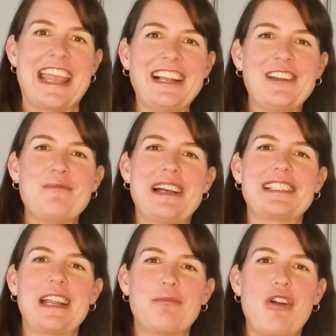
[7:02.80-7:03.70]
Elon
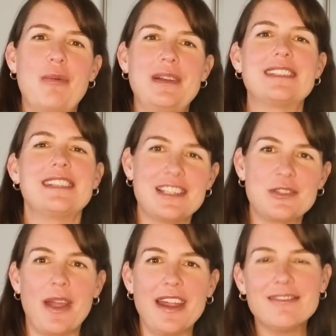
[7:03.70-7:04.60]
Musk had promised in a
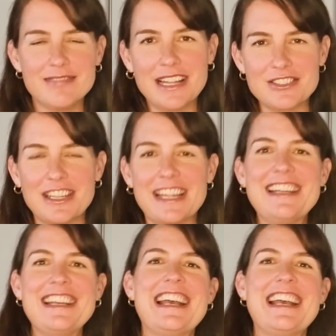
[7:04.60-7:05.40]
tweet, naturally,